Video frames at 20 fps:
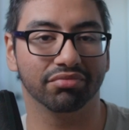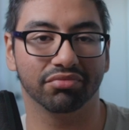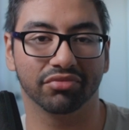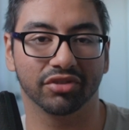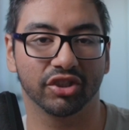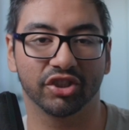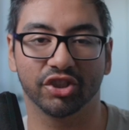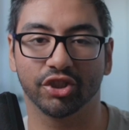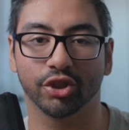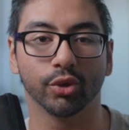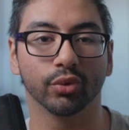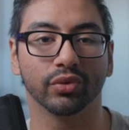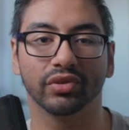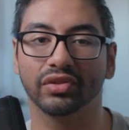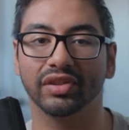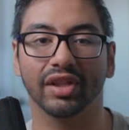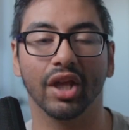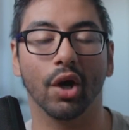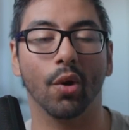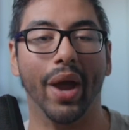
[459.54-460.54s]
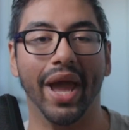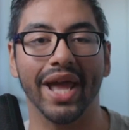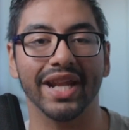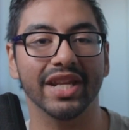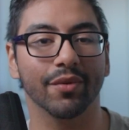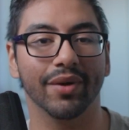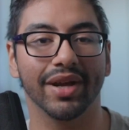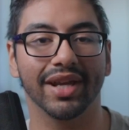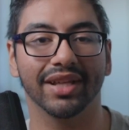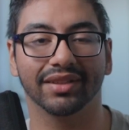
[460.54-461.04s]
shoot slow
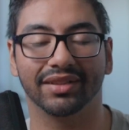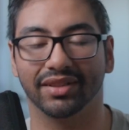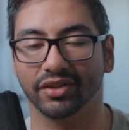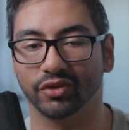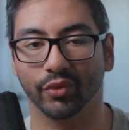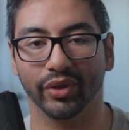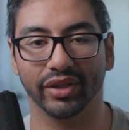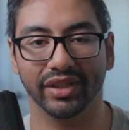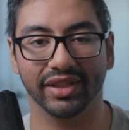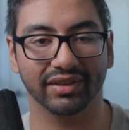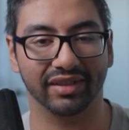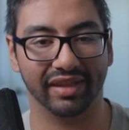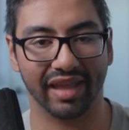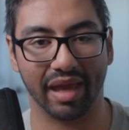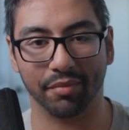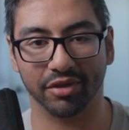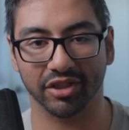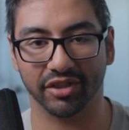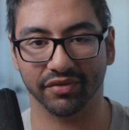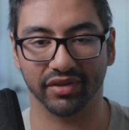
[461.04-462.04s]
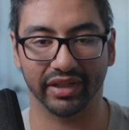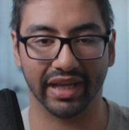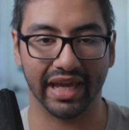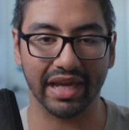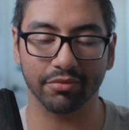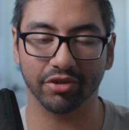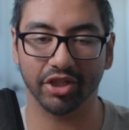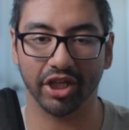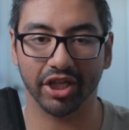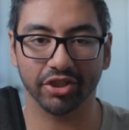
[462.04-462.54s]
anyways, this really isn't that much of a
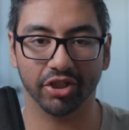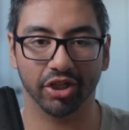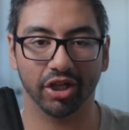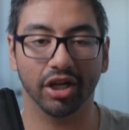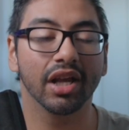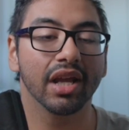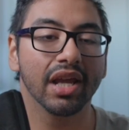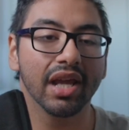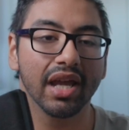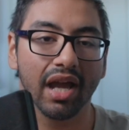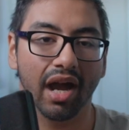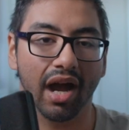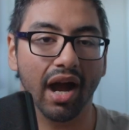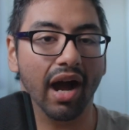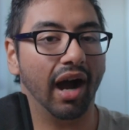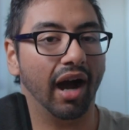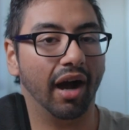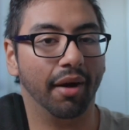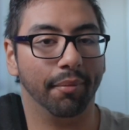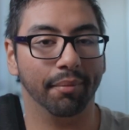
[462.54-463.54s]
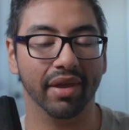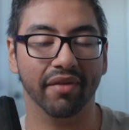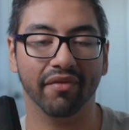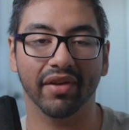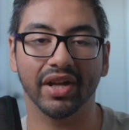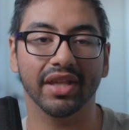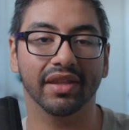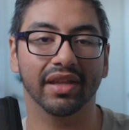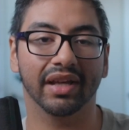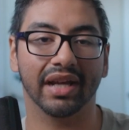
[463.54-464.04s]
game changer. If
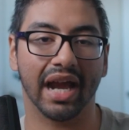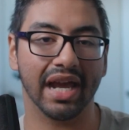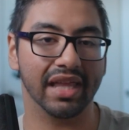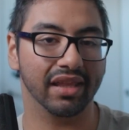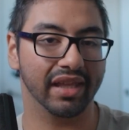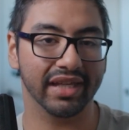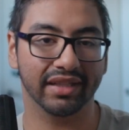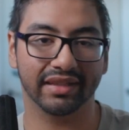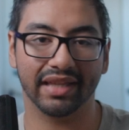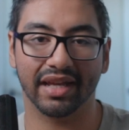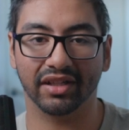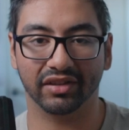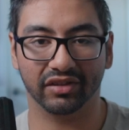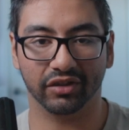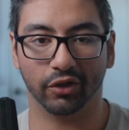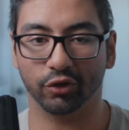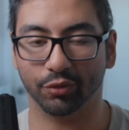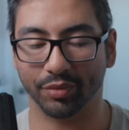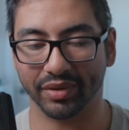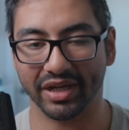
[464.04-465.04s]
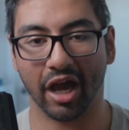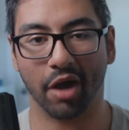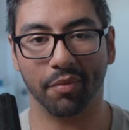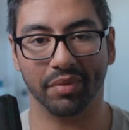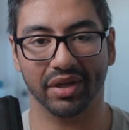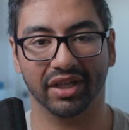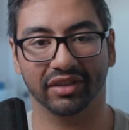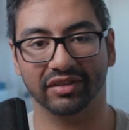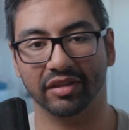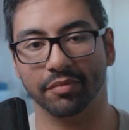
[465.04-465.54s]
anything, I like that it slows me down
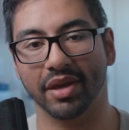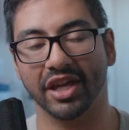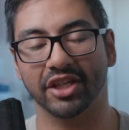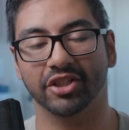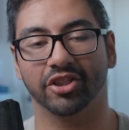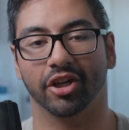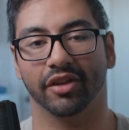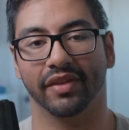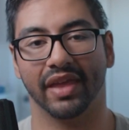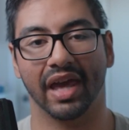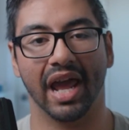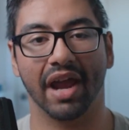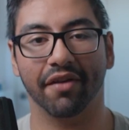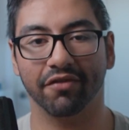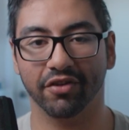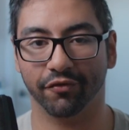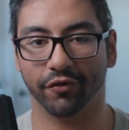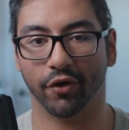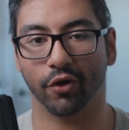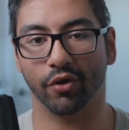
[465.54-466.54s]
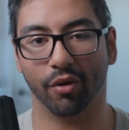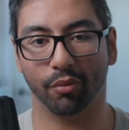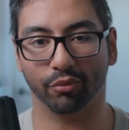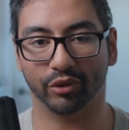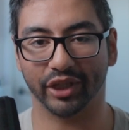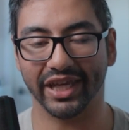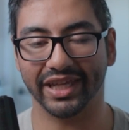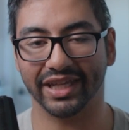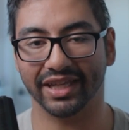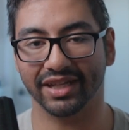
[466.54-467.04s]
because it makes sure that every photo I'm
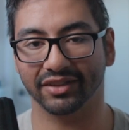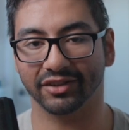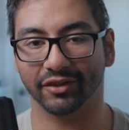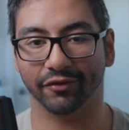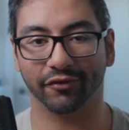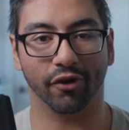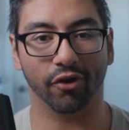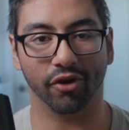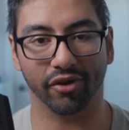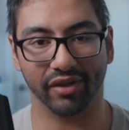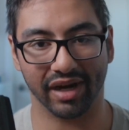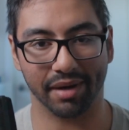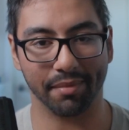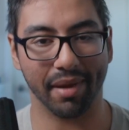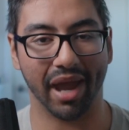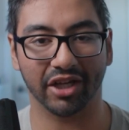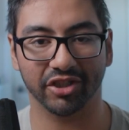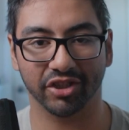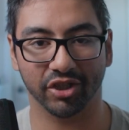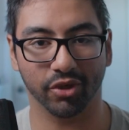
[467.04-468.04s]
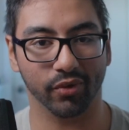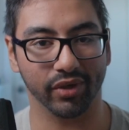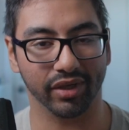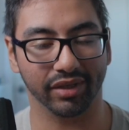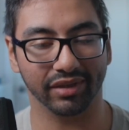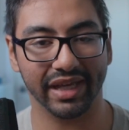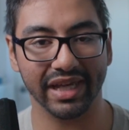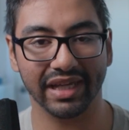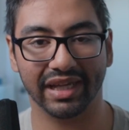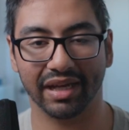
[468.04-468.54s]
taking is a photo that I'm actually going
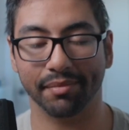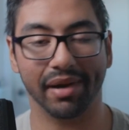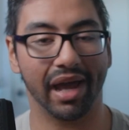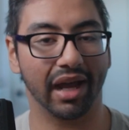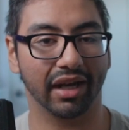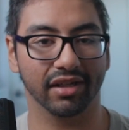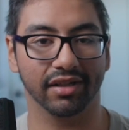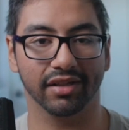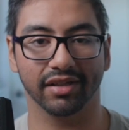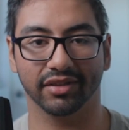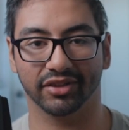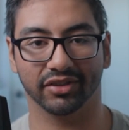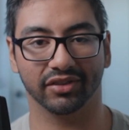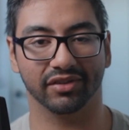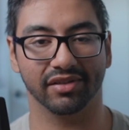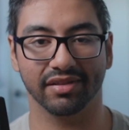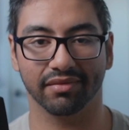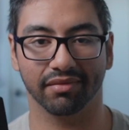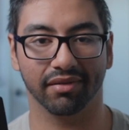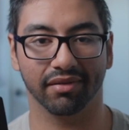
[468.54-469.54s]
to like. I'm not going to just